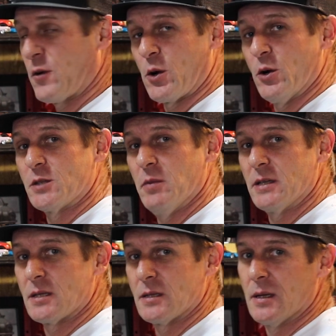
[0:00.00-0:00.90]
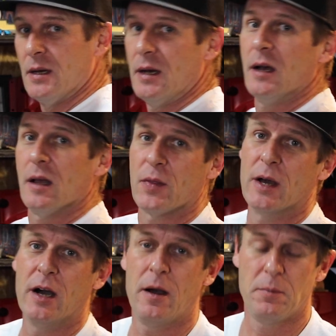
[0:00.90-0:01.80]
for Christmas,
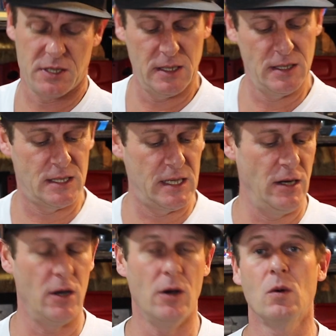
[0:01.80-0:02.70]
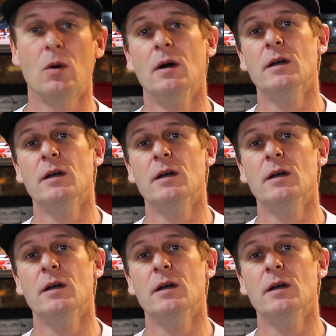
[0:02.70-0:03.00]
the Hubsan Zino.